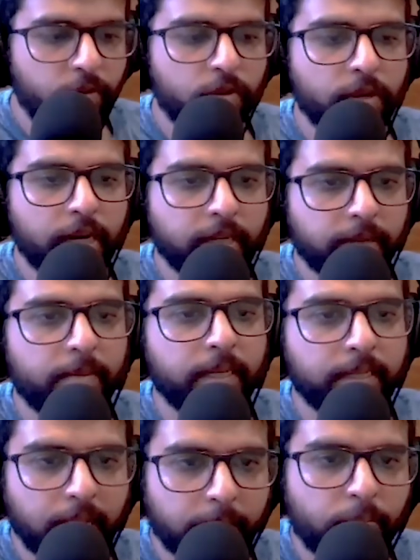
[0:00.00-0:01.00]
phone and
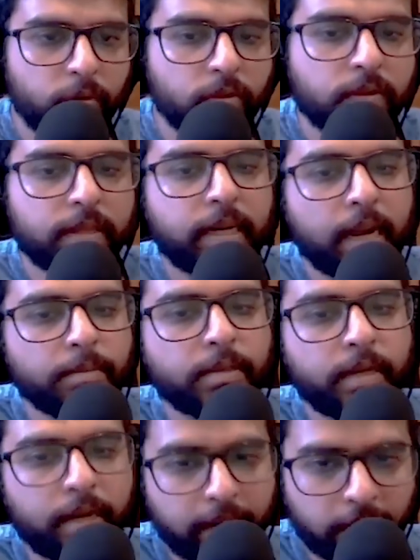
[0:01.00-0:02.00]
somebody's like post three times
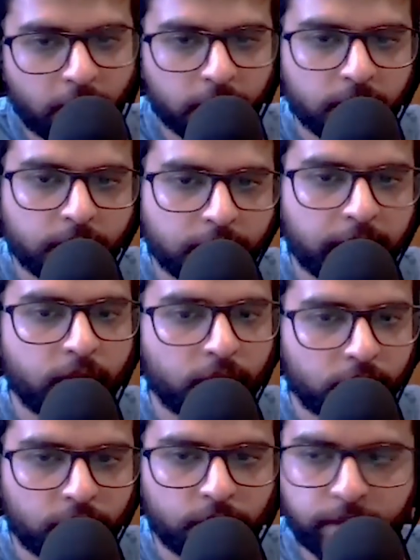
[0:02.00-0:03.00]
a day now saying
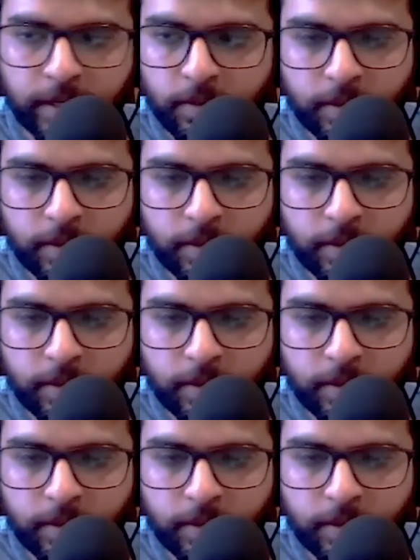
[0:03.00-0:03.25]
what you're doing